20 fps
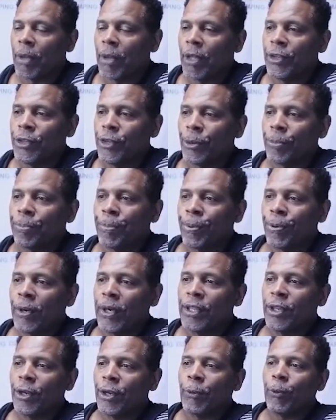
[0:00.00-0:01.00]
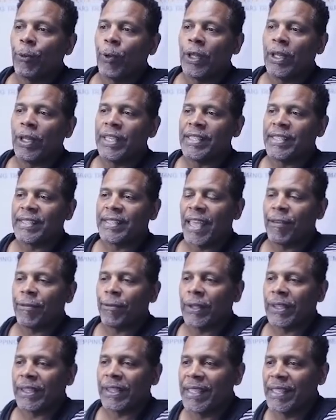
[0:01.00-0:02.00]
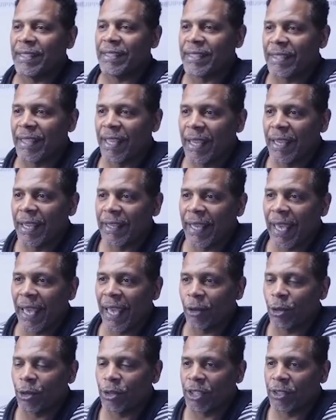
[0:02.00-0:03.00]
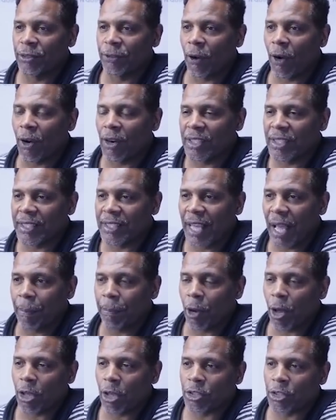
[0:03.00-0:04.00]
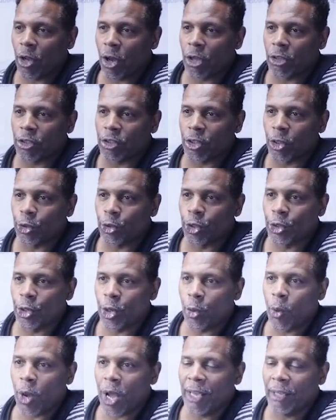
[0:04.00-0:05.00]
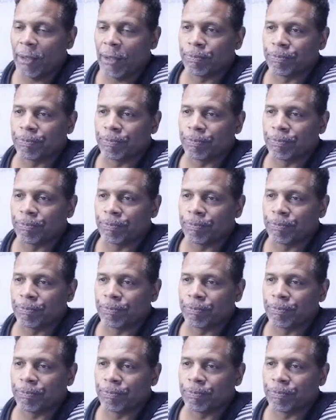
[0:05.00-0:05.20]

You're really safe with these candles as far as stop loss also. You know why?